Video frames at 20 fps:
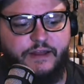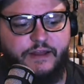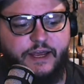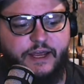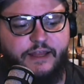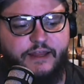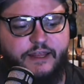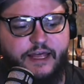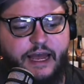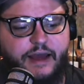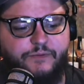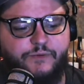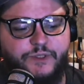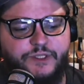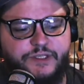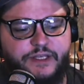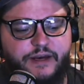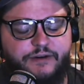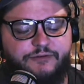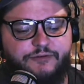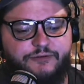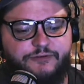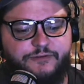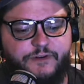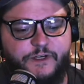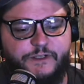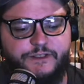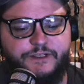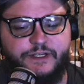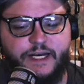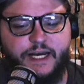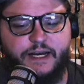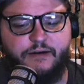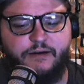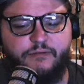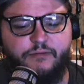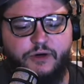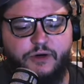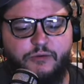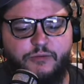And that was that first kind
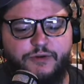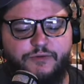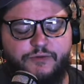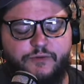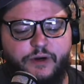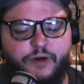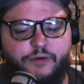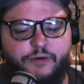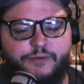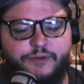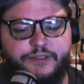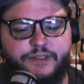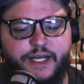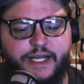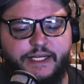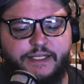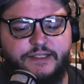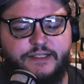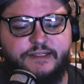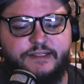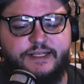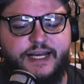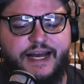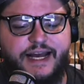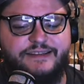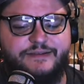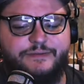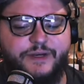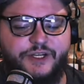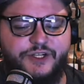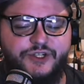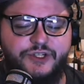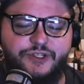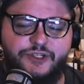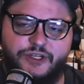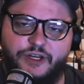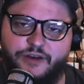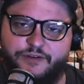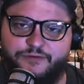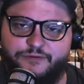of moment where it was like a seismic
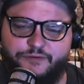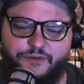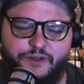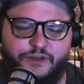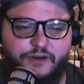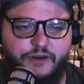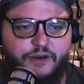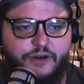shift